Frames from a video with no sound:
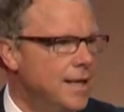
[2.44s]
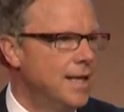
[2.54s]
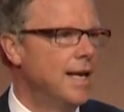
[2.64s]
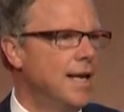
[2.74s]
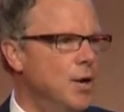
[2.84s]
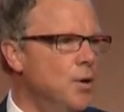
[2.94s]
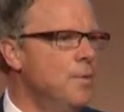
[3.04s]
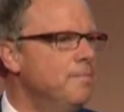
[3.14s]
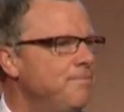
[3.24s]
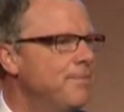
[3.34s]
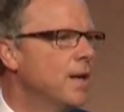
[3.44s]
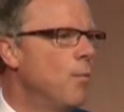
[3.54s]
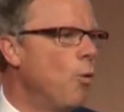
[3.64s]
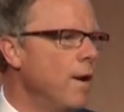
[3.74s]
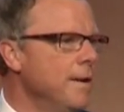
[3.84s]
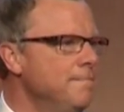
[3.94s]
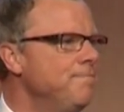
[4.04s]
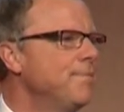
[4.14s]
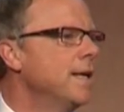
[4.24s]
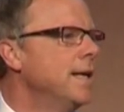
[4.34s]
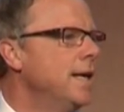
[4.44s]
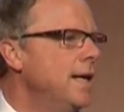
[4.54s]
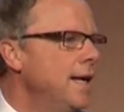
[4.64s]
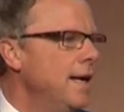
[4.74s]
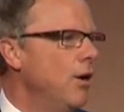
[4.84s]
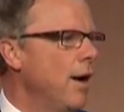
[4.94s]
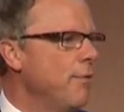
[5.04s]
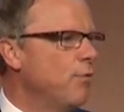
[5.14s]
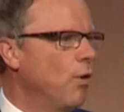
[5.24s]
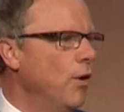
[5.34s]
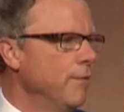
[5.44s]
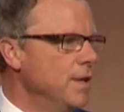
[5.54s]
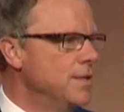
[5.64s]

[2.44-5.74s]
Thank you. Good morning. You know, after all of these